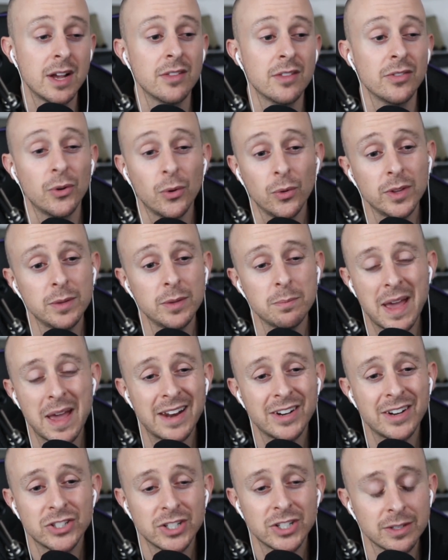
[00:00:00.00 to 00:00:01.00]
They're only
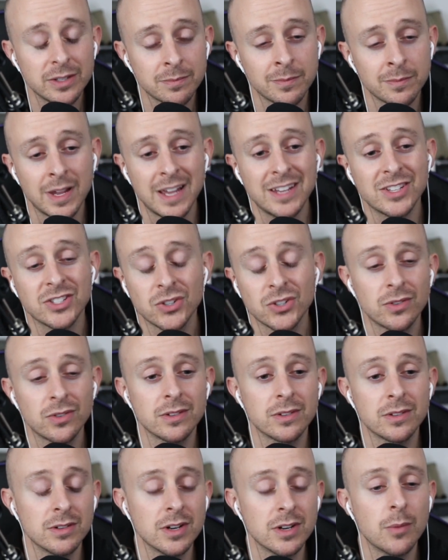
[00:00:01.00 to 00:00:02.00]
managing a
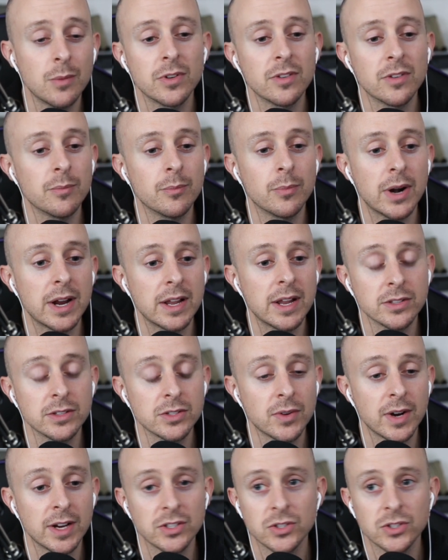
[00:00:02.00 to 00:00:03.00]
certain number of brands, right?